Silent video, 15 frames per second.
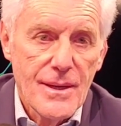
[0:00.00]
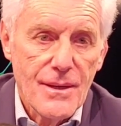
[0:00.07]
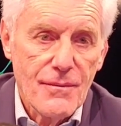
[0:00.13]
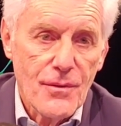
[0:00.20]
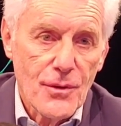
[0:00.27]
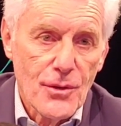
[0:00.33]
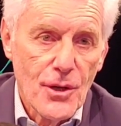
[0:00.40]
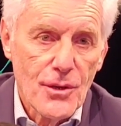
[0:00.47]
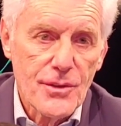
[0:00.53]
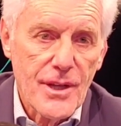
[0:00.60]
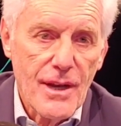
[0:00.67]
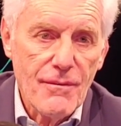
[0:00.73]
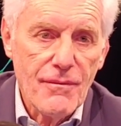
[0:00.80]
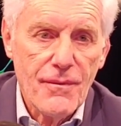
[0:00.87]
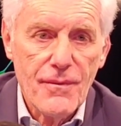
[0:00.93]
If you
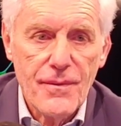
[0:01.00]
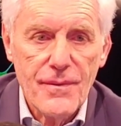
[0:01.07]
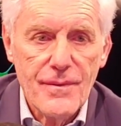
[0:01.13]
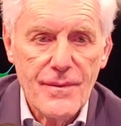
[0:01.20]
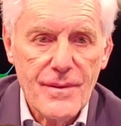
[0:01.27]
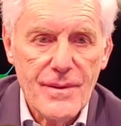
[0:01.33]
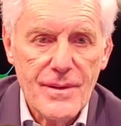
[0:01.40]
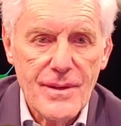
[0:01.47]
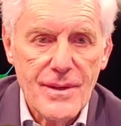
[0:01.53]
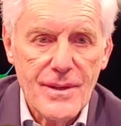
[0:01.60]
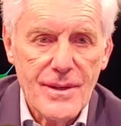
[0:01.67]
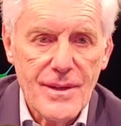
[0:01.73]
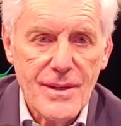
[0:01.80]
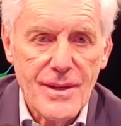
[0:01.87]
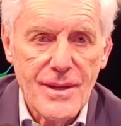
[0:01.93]
don't have
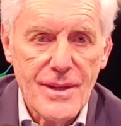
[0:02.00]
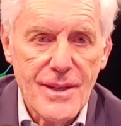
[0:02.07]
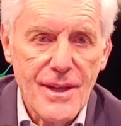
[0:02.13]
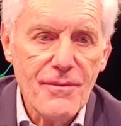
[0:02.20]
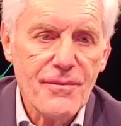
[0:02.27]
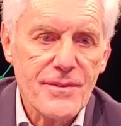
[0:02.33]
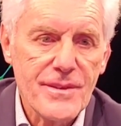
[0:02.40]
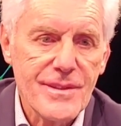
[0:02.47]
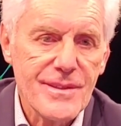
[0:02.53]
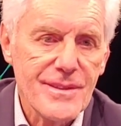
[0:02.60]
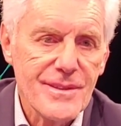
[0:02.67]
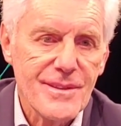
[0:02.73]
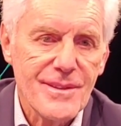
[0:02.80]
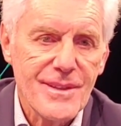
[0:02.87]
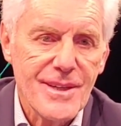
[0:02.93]
a left
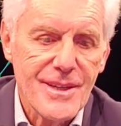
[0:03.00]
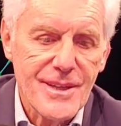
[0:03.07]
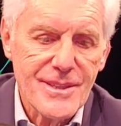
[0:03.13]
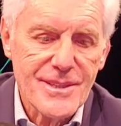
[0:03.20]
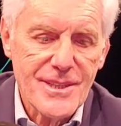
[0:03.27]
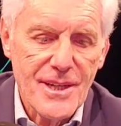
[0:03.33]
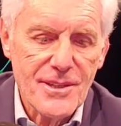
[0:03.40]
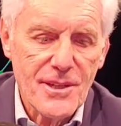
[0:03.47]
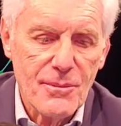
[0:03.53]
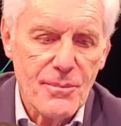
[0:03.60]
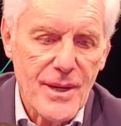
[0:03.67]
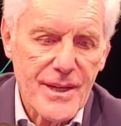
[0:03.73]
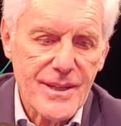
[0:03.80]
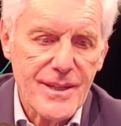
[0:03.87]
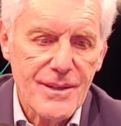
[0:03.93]
uh, centre
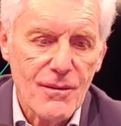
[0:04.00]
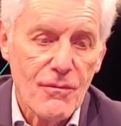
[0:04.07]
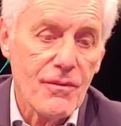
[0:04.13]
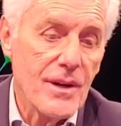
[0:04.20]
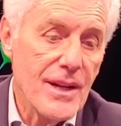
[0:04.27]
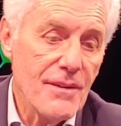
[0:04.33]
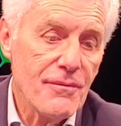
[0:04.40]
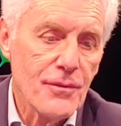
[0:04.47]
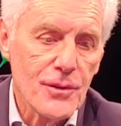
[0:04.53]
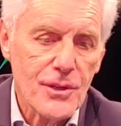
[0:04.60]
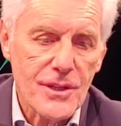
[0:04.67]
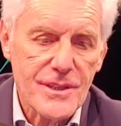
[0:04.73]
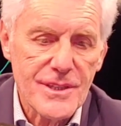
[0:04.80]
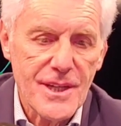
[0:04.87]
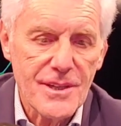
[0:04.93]
back of a
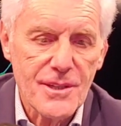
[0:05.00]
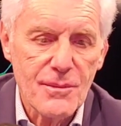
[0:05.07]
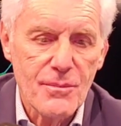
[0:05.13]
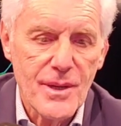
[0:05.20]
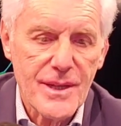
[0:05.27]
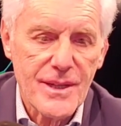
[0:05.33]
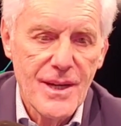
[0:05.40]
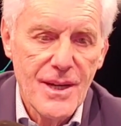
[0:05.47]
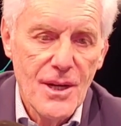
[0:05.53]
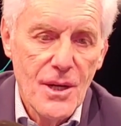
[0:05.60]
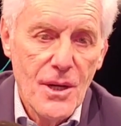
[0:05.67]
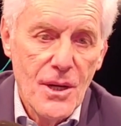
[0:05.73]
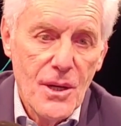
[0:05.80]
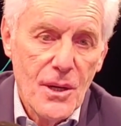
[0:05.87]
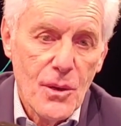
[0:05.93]
left-footed centre back
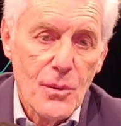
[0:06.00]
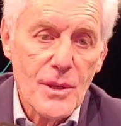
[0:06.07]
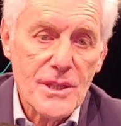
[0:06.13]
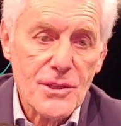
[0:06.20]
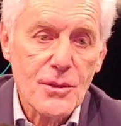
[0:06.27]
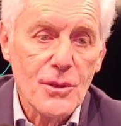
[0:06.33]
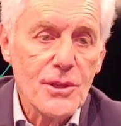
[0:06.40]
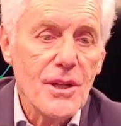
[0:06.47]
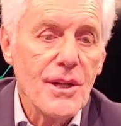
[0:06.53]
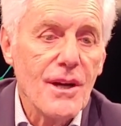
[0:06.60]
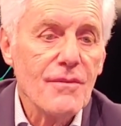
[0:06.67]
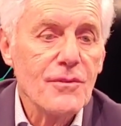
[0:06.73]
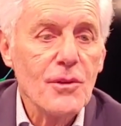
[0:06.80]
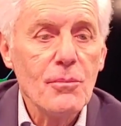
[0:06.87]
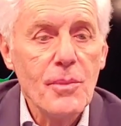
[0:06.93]
who is good
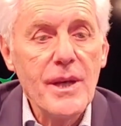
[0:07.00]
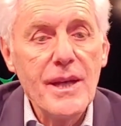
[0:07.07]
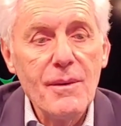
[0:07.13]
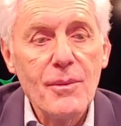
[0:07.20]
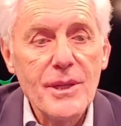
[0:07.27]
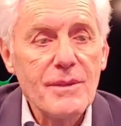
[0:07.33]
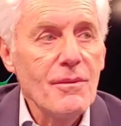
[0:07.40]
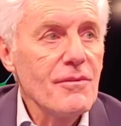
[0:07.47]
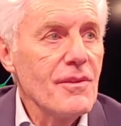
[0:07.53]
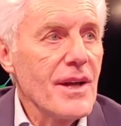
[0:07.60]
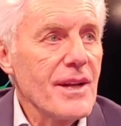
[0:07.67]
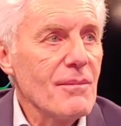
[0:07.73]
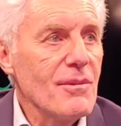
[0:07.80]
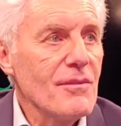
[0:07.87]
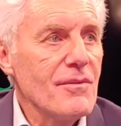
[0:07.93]
enough to be with
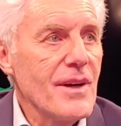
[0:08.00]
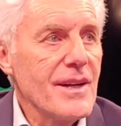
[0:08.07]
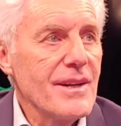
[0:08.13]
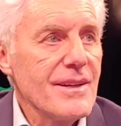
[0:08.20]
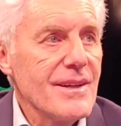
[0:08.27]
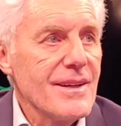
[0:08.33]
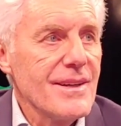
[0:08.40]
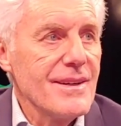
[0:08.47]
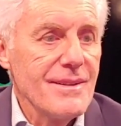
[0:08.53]
Bafana Bafana,